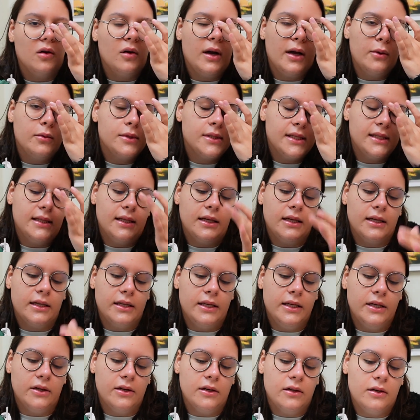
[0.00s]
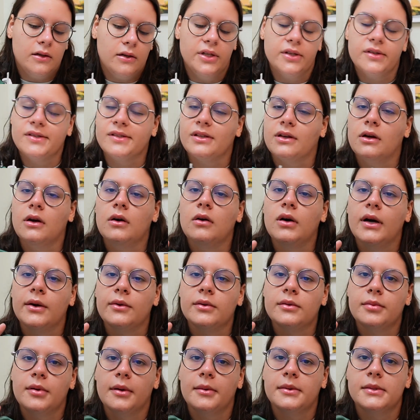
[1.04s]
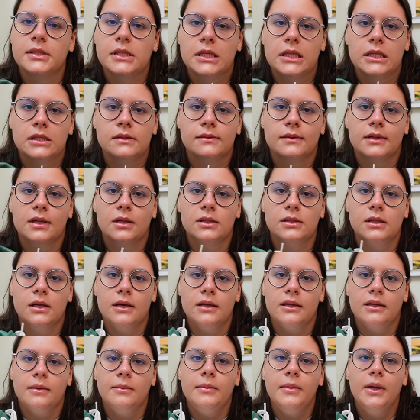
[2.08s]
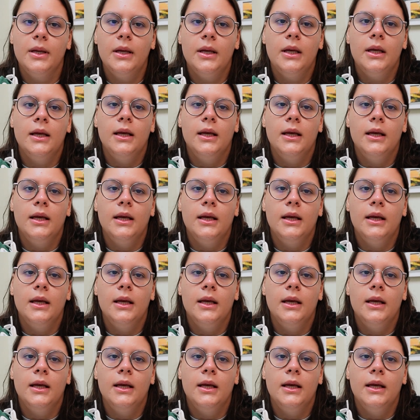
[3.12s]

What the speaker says: I would say like a year, 2 years ago. I would probably say that's when I saw them.